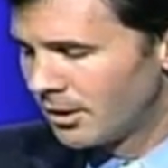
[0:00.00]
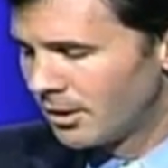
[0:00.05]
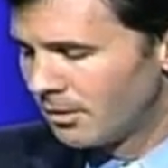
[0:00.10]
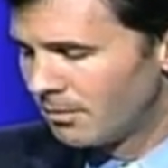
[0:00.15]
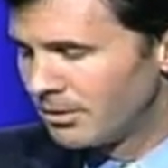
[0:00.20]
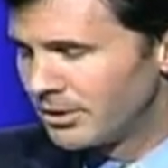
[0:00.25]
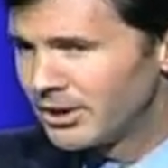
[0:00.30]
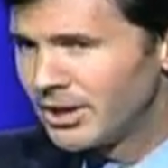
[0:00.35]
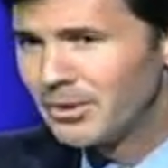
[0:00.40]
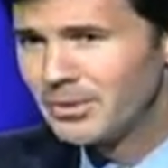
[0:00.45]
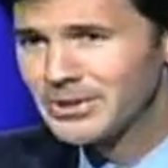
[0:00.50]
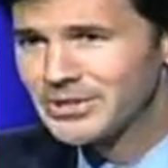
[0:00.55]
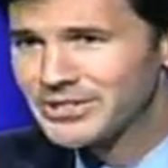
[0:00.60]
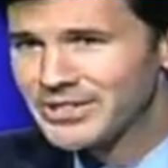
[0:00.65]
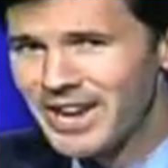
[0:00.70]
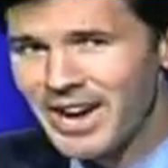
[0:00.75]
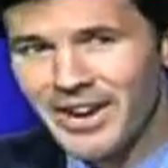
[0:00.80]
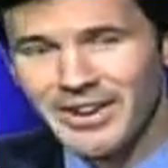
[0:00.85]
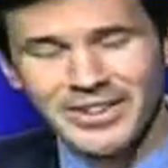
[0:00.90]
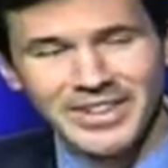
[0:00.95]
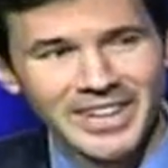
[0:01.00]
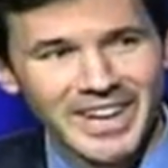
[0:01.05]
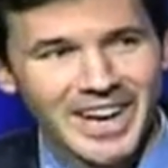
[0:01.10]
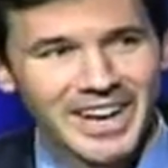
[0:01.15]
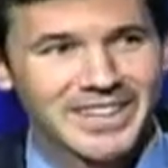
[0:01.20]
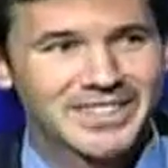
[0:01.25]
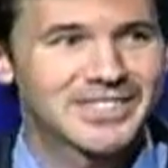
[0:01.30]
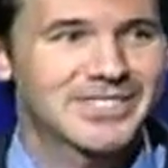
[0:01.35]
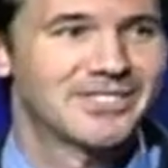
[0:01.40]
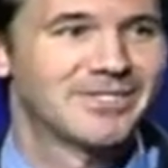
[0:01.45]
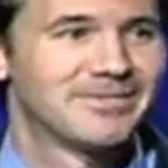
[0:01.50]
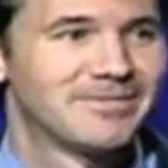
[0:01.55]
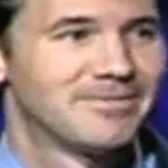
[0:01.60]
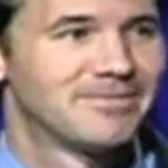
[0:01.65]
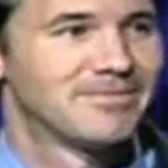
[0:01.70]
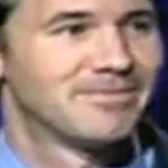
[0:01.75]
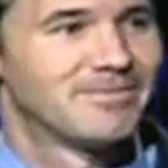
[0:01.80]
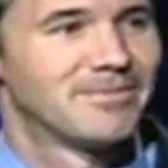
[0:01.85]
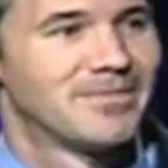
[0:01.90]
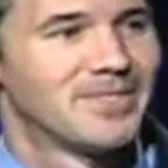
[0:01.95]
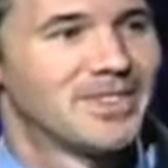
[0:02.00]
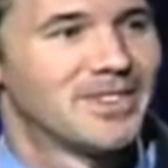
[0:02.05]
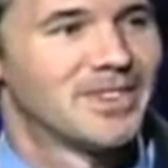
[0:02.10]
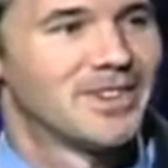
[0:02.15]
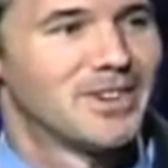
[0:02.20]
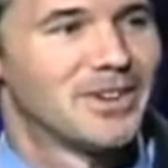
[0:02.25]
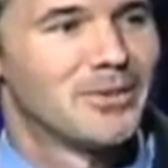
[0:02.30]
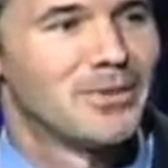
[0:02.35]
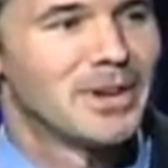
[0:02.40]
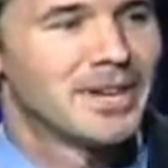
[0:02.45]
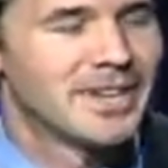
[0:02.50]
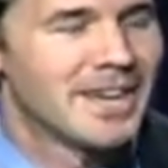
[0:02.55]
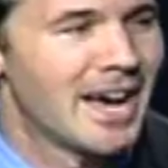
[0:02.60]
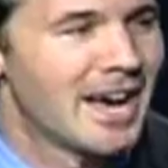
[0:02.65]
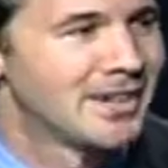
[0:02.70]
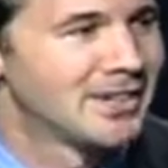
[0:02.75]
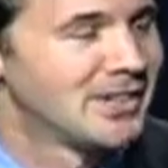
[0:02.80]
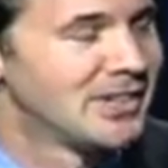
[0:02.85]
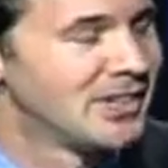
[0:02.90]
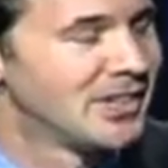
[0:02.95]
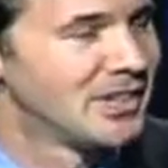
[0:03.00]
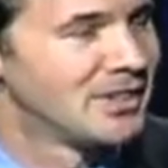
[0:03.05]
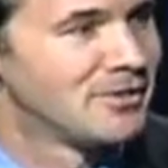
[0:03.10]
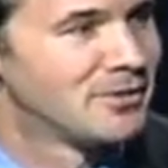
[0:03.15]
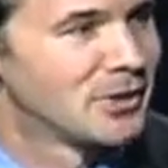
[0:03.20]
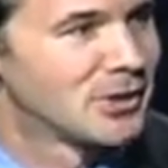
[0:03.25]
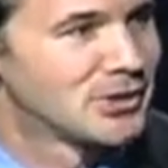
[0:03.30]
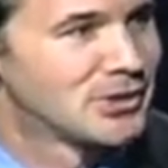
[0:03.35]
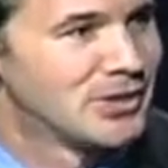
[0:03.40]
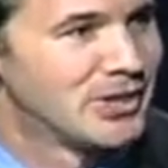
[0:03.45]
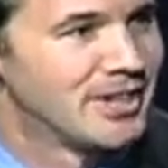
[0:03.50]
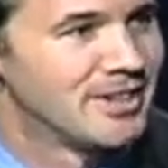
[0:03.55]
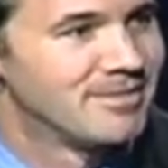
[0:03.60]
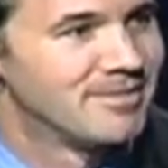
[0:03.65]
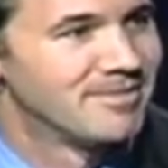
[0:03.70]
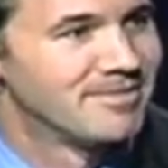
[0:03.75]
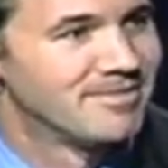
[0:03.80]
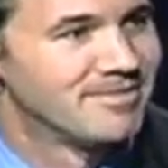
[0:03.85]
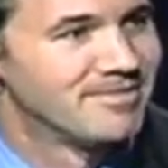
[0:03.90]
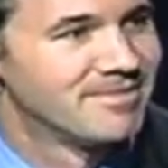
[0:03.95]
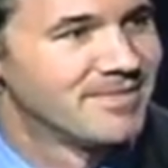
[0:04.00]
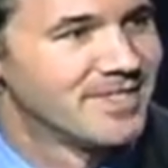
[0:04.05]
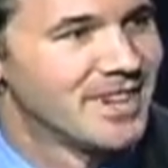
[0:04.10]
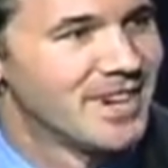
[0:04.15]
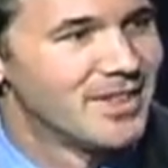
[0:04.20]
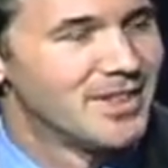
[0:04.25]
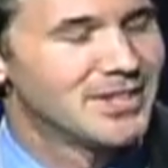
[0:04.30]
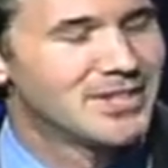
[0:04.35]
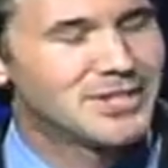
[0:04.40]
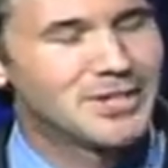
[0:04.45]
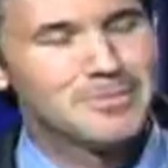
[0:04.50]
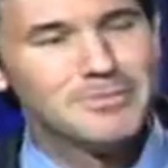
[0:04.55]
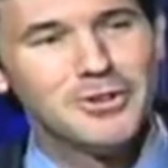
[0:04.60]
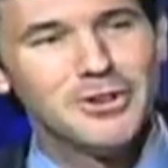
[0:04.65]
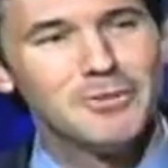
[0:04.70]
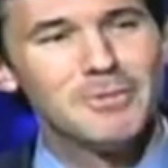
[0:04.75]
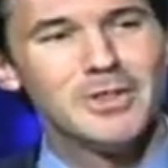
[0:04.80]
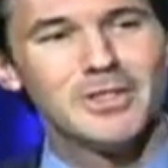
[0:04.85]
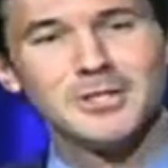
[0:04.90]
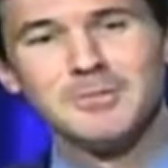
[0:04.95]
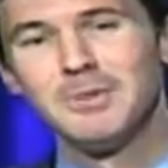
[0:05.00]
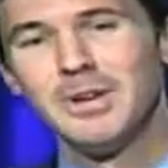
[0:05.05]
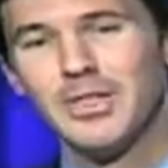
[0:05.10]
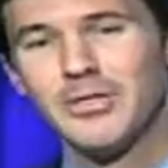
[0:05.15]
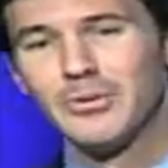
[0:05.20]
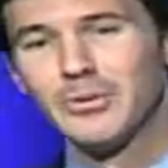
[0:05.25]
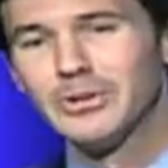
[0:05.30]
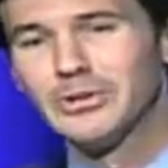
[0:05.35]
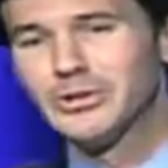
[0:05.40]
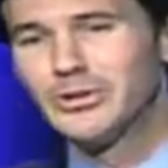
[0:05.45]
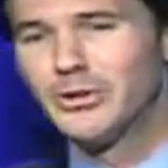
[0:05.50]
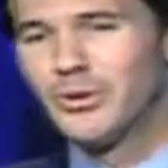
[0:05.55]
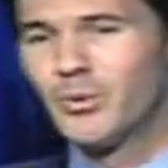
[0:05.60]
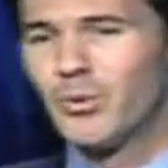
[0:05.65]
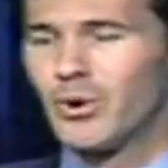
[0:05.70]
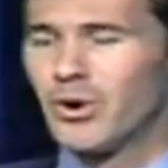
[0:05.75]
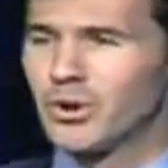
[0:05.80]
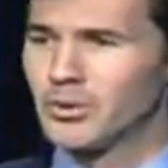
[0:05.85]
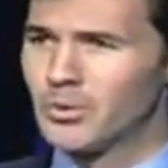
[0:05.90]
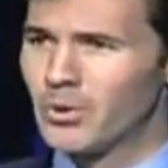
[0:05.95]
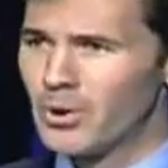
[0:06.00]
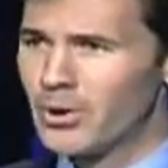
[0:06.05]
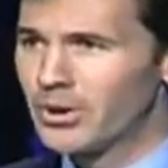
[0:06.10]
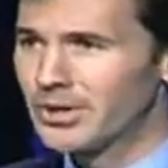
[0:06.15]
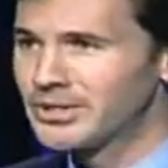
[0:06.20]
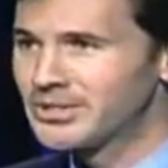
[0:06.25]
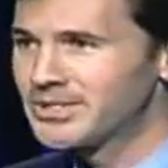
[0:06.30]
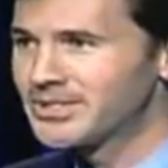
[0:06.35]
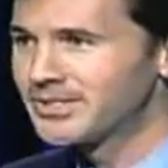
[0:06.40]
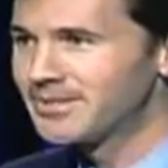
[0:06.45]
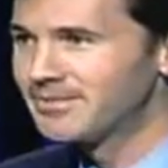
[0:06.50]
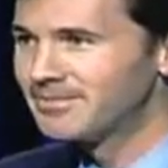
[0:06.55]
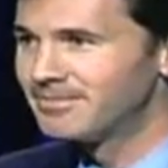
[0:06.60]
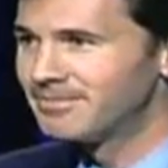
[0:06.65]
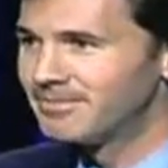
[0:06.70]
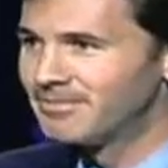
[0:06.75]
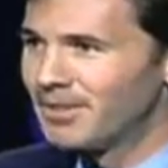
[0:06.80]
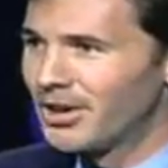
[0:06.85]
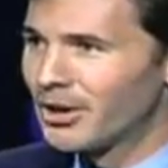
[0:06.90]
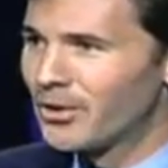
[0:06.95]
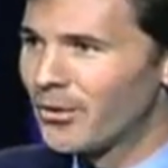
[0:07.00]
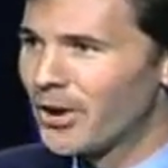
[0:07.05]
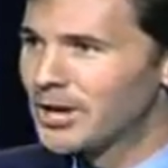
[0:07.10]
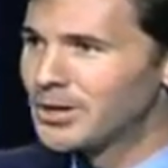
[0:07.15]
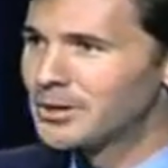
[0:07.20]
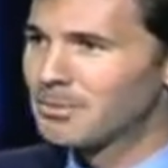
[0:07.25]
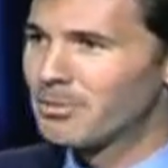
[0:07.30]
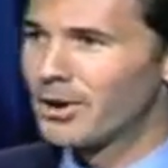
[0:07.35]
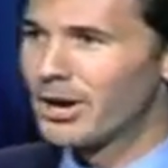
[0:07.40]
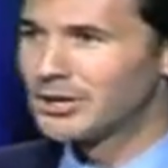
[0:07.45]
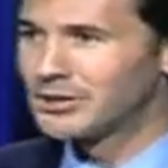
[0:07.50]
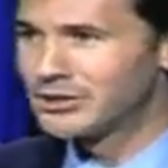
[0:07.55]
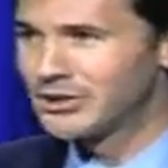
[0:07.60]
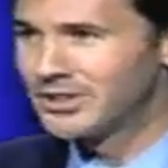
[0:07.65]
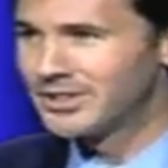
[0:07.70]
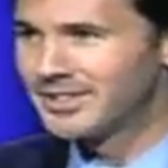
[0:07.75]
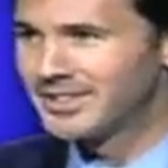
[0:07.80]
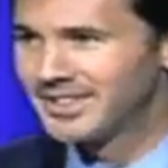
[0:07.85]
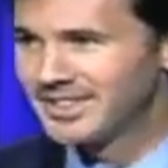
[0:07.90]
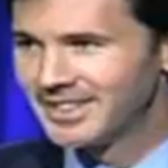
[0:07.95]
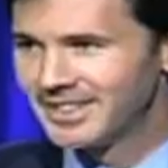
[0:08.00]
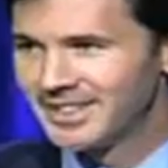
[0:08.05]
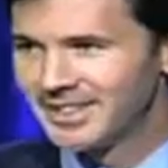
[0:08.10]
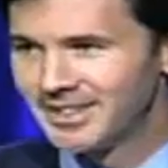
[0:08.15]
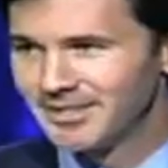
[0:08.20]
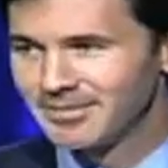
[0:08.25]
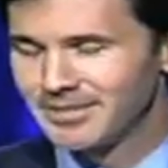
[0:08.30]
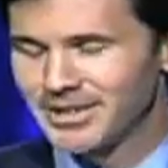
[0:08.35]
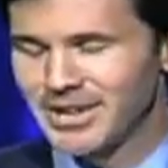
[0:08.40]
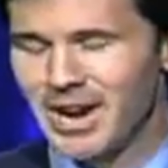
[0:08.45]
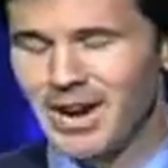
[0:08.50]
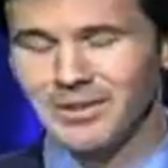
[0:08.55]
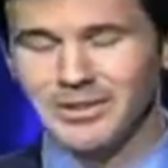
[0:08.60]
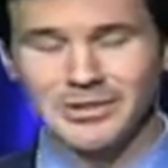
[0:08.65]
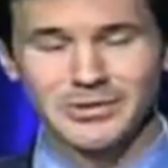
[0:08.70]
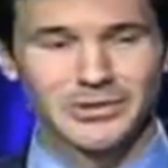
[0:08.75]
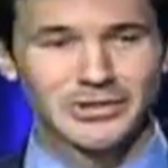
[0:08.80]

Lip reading: But we're scouting, guys. We can handle a little adversity. This is a movement that's been through 2 world wars, a Great Depression, countless